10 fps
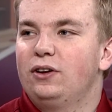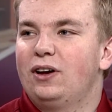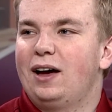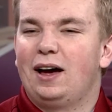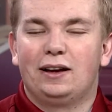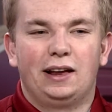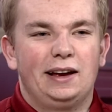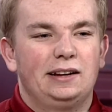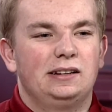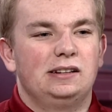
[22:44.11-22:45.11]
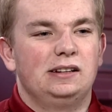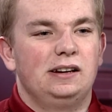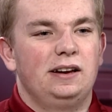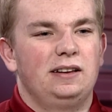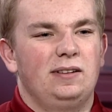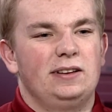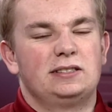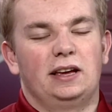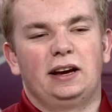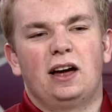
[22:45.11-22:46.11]
it's
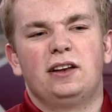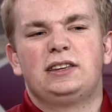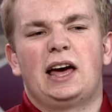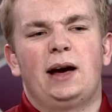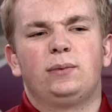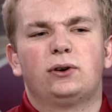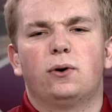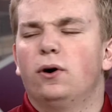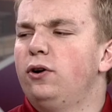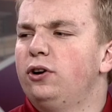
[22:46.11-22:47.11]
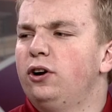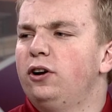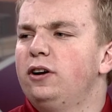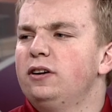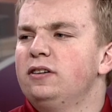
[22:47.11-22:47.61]
like an untimed quarter,